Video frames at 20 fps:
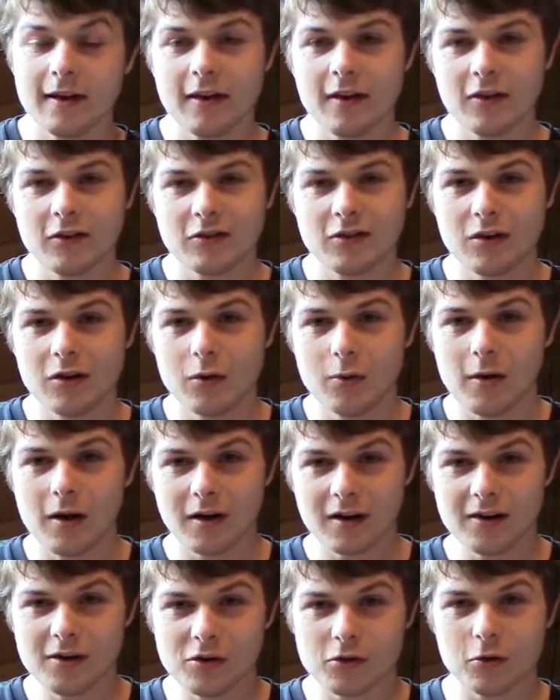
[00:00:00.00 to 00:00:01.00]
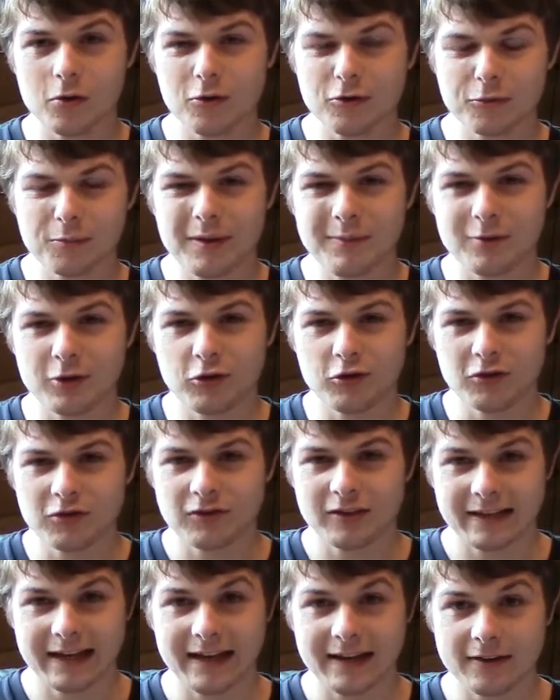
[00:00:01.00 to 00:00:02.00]
So our goal is pretty much just
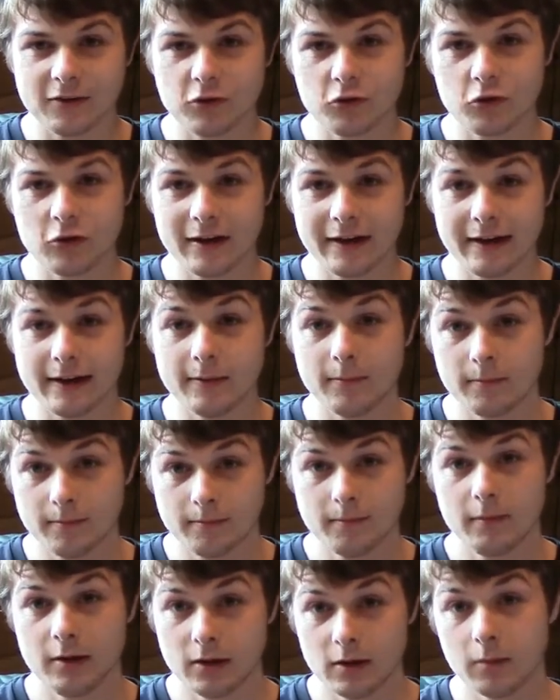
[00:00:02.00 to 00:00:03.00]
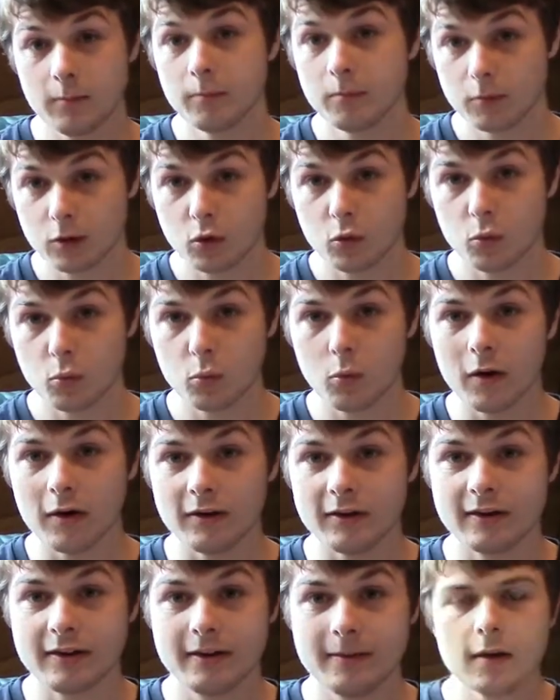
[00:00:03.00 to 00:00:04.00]
to get it to try and,
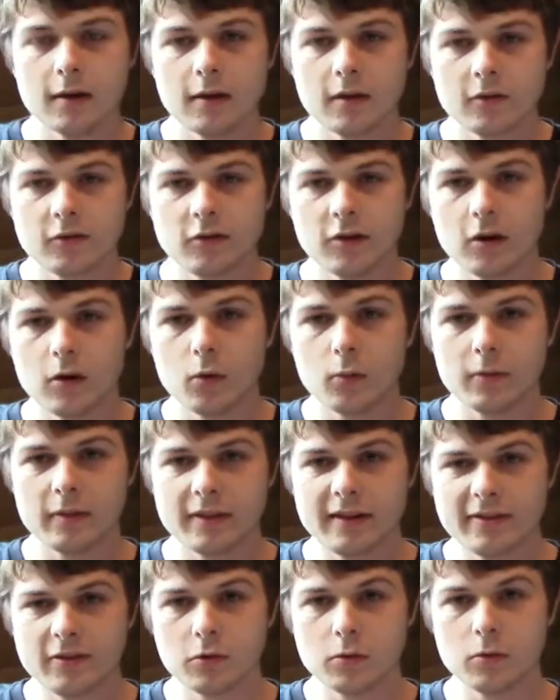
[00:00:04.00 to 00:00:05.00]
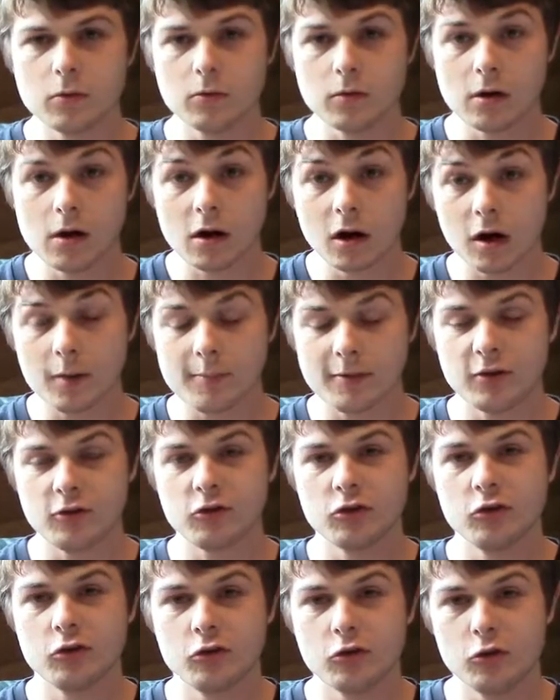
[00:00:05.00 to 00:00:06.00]
work. So this whole
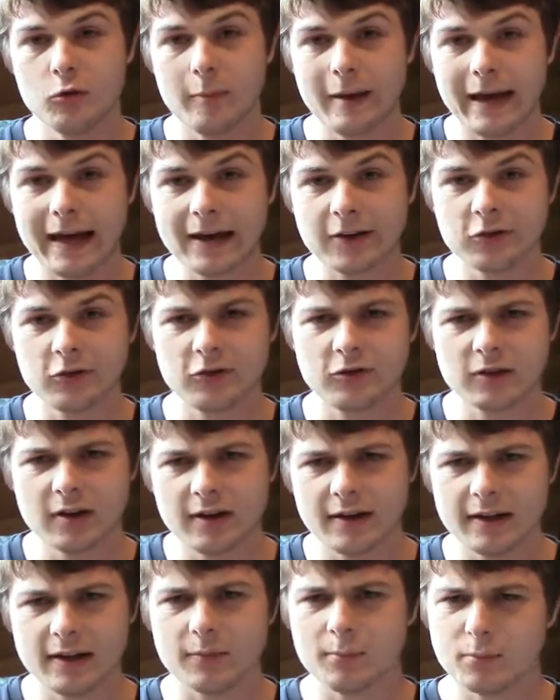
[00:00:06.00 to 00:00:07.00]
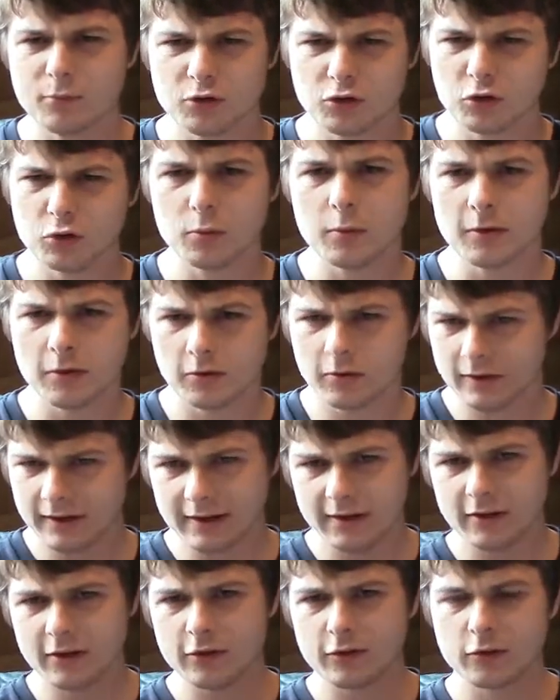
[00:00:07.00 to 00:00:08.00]
Harbinger group actually started 2 or 3
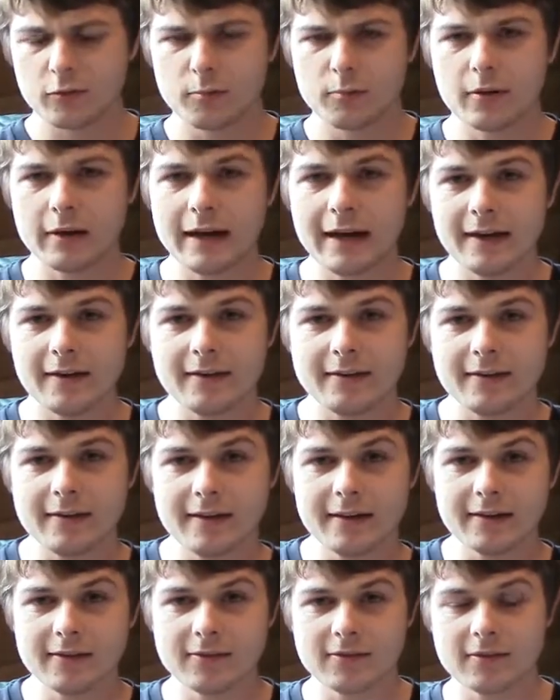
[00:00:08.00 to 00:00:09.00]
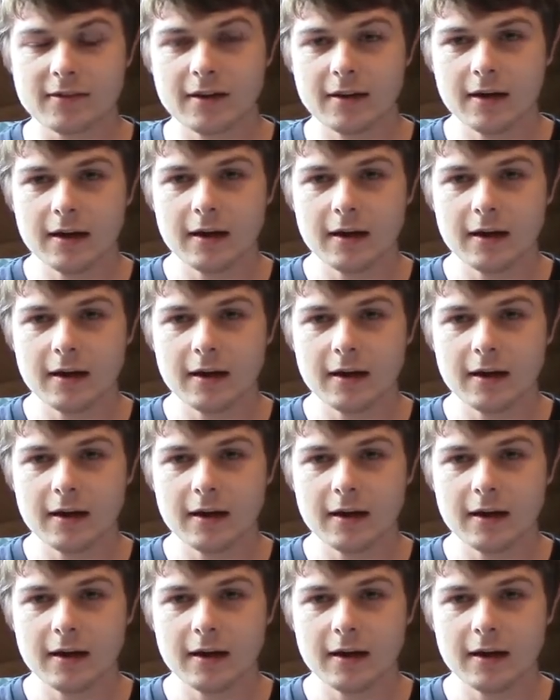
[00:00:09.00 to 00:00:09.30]
years prior to this.